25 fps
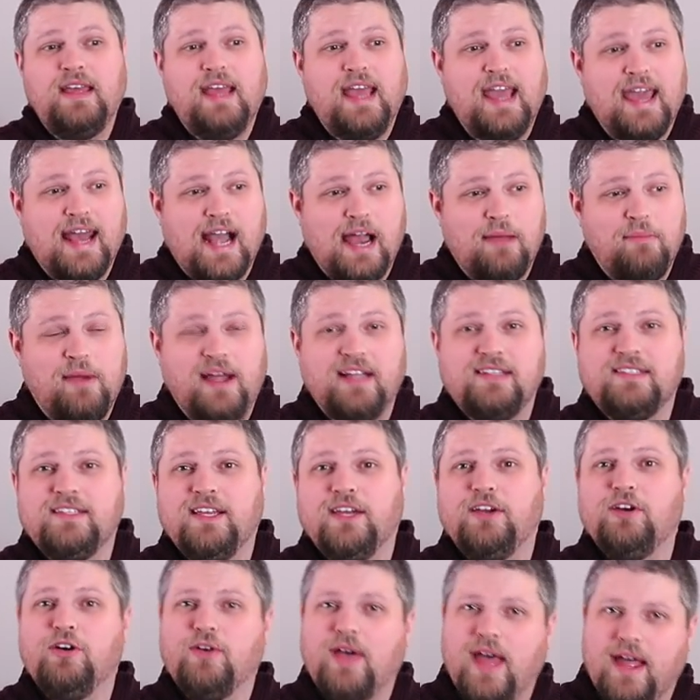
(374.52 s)
and I might
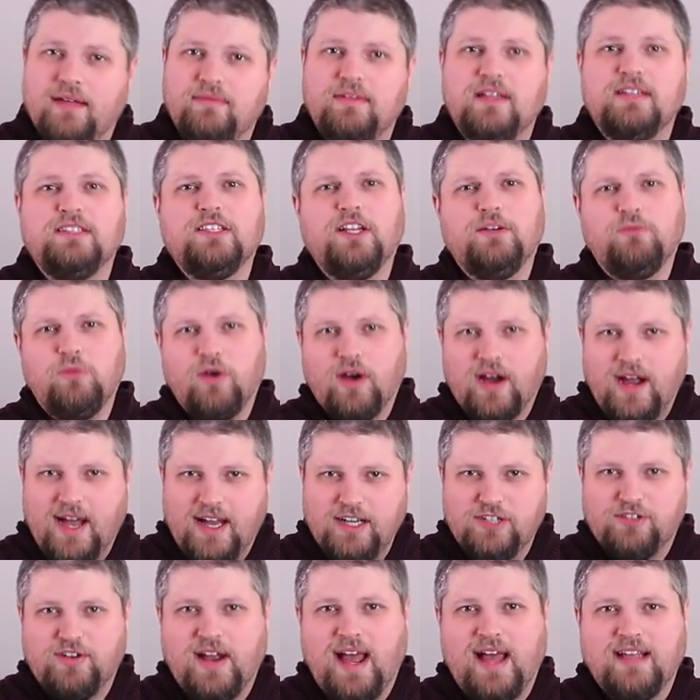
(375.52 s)
say, okay, needs a little more
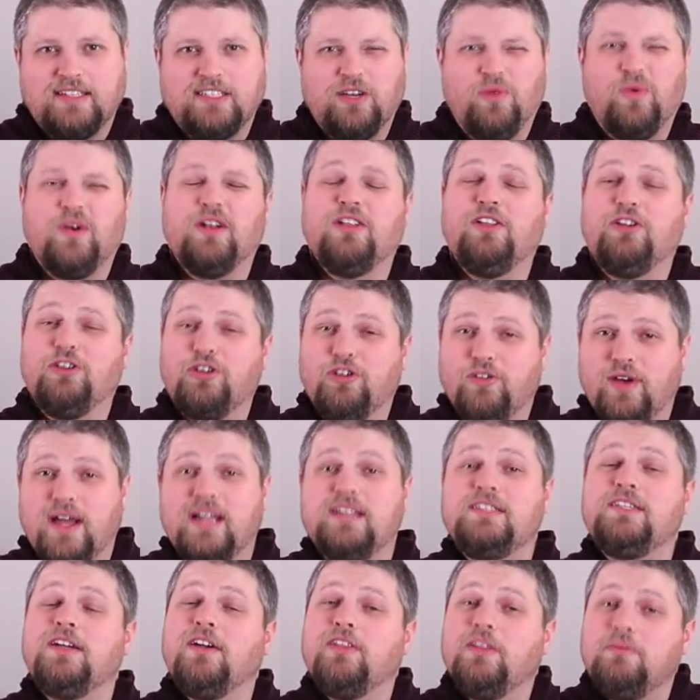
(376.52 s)
contrast. I went a little
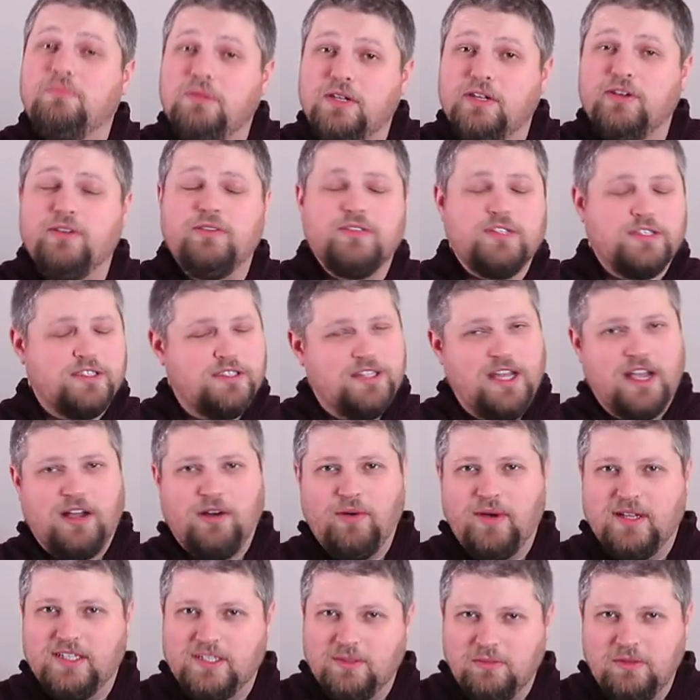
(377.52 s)
crazy on the blues. Let's
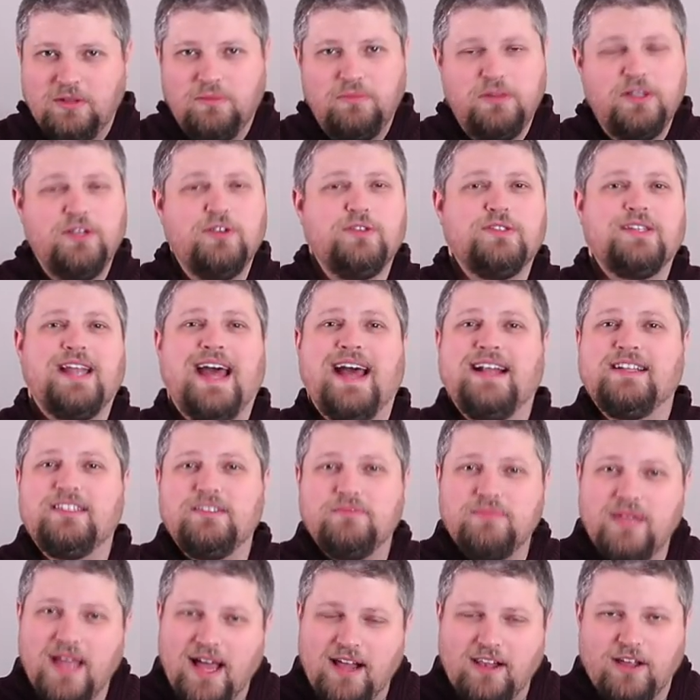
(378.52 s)
take away some of the blues and add
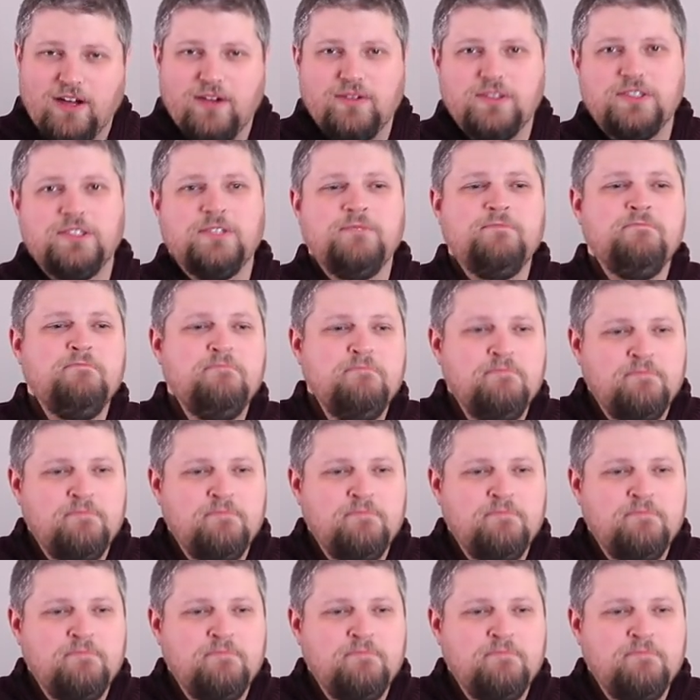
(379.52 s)
some yellows.